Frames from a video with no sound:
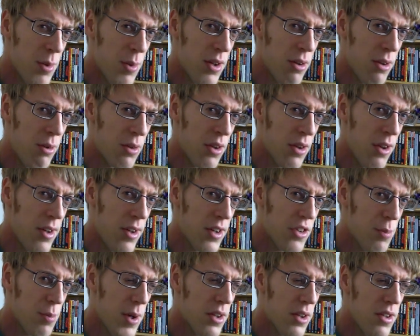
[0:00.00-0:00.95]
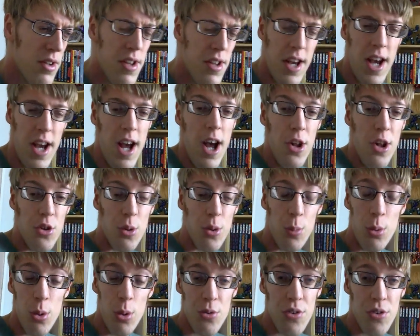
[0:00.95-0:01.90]
a bit longer than I expected,
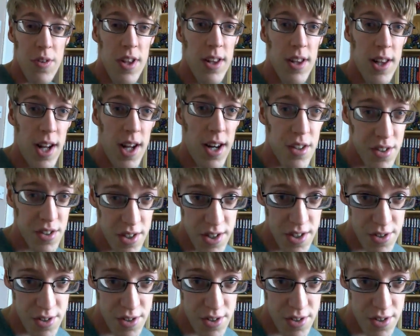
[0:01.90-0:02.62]
towards the last